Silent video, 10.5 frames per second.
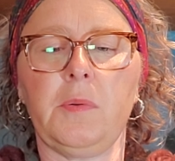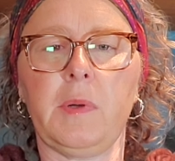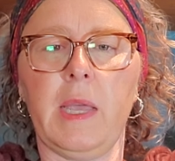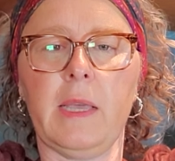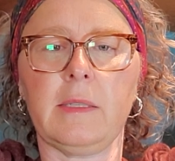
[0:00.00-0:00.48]

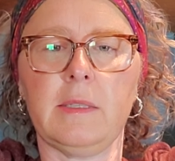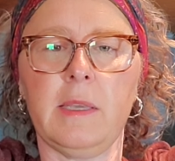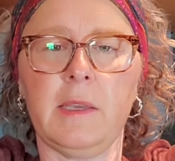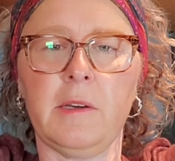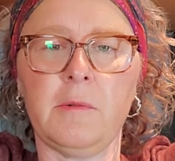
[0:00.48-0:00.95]

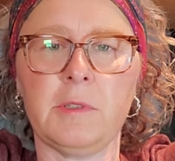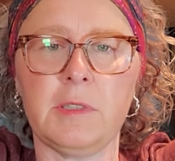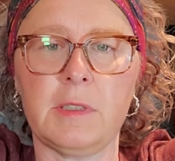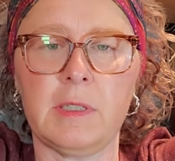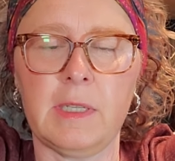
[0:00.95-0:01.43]
Exhale, we're
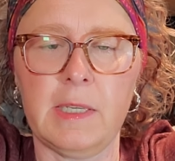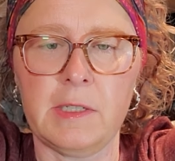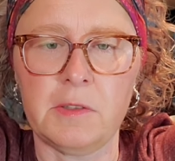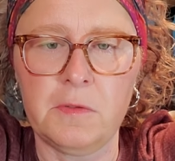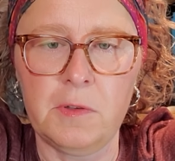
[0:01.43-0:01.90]
just going to
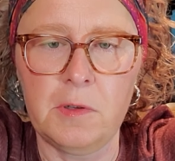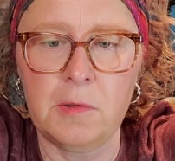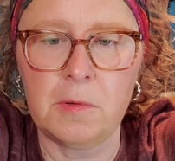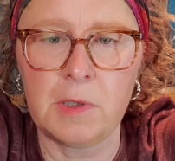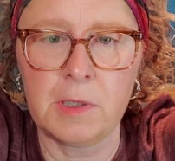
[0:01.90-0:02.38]
hinge
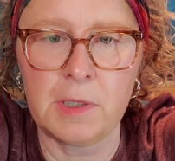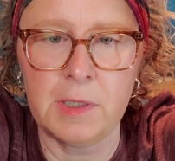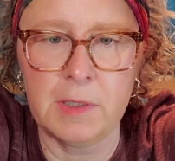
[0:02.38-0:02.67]
forward.